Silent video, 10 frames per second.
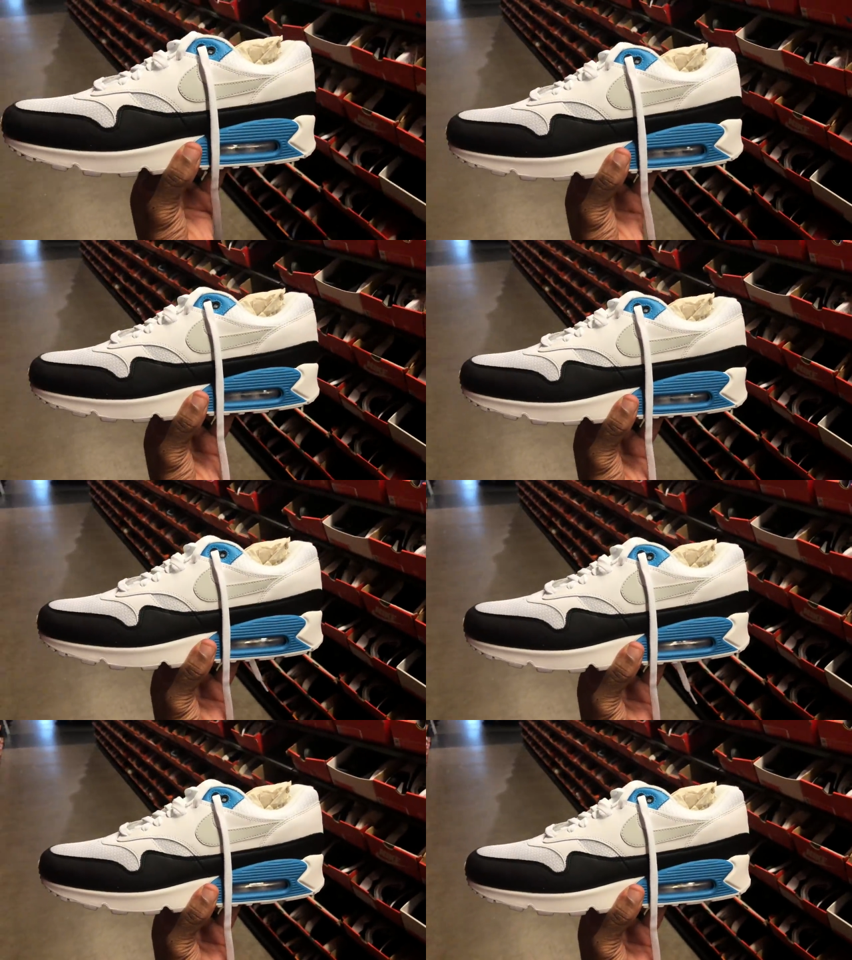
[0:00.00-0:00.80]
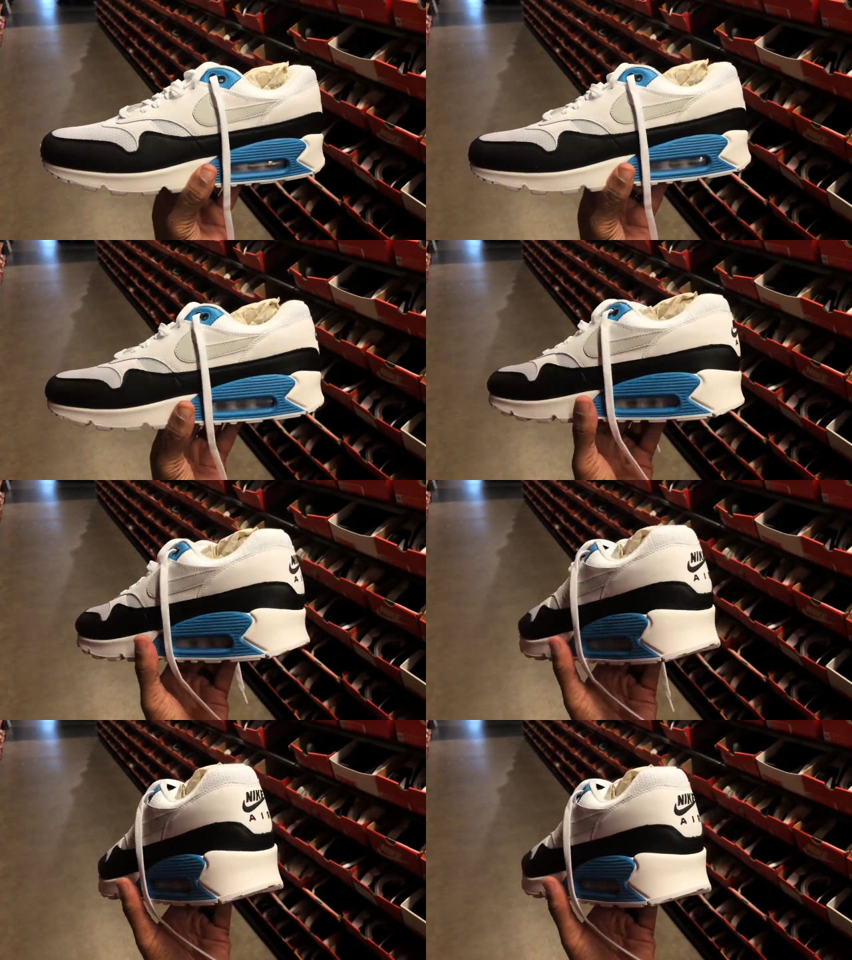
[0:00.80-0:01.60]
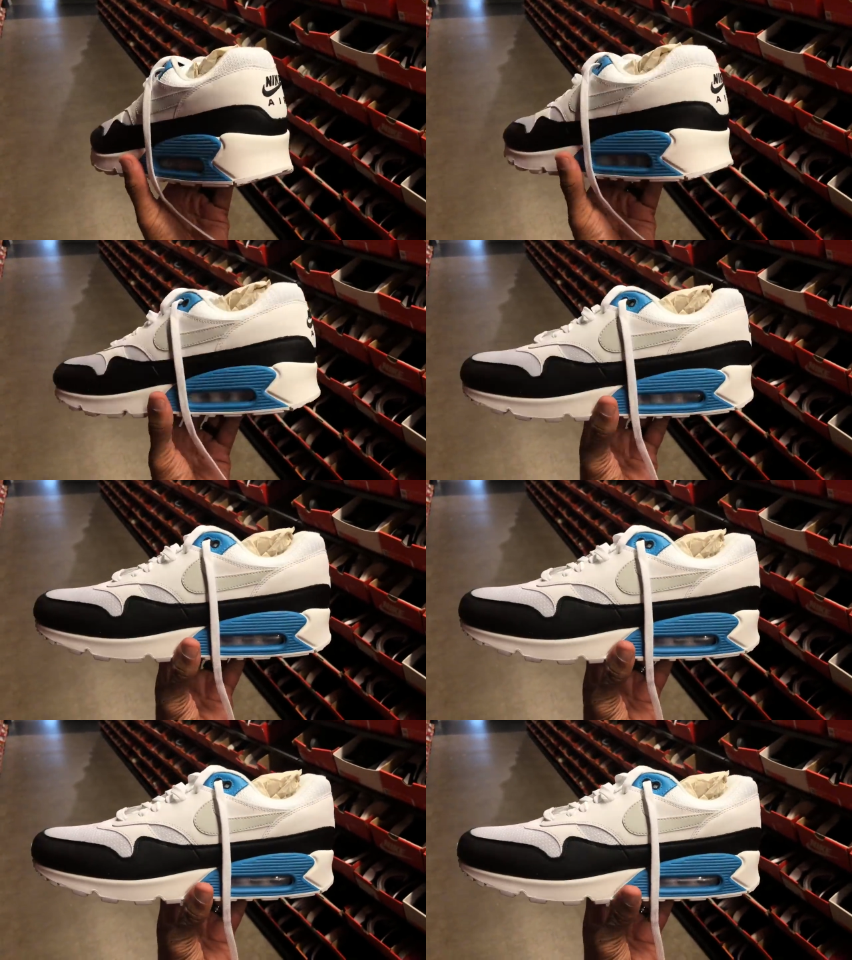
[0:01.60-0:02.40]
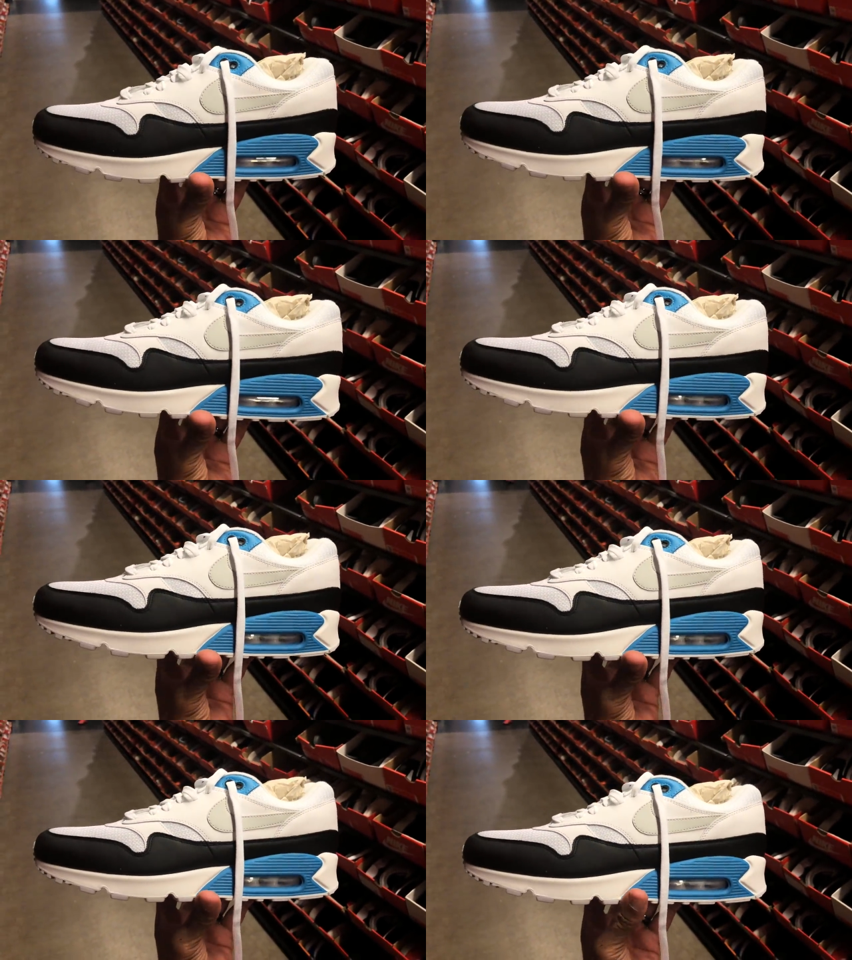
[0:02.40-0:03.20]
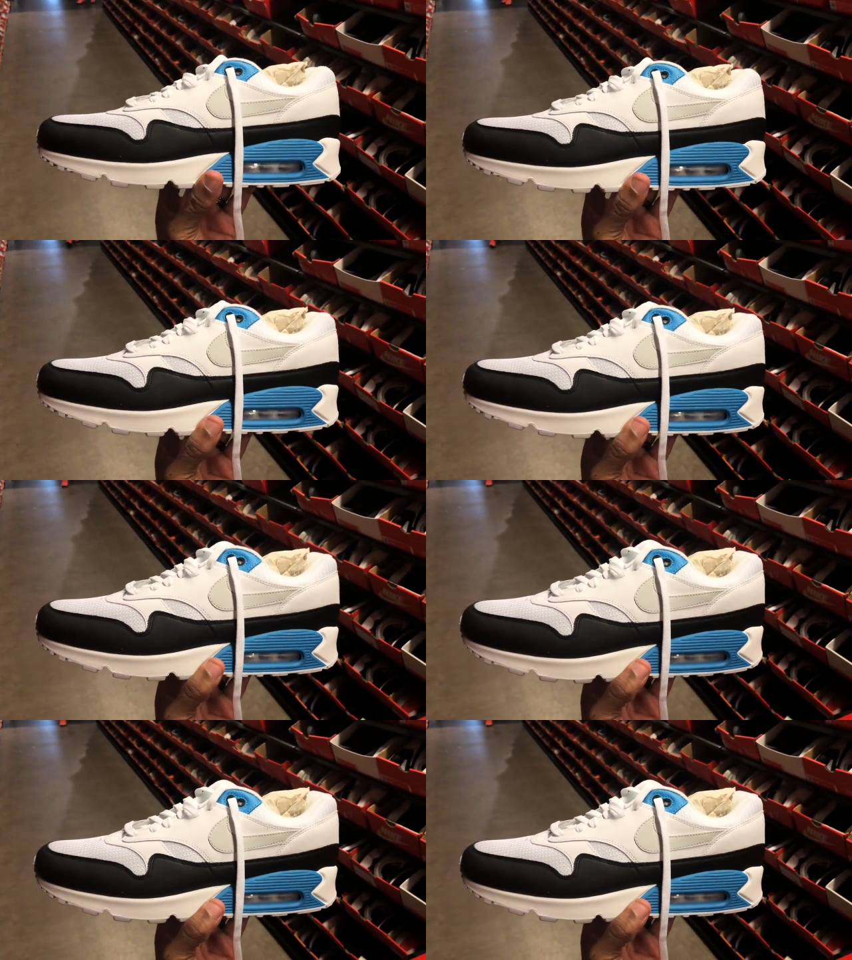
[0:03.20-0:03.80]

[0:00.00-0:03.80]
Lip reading: [unreadable: no face in view]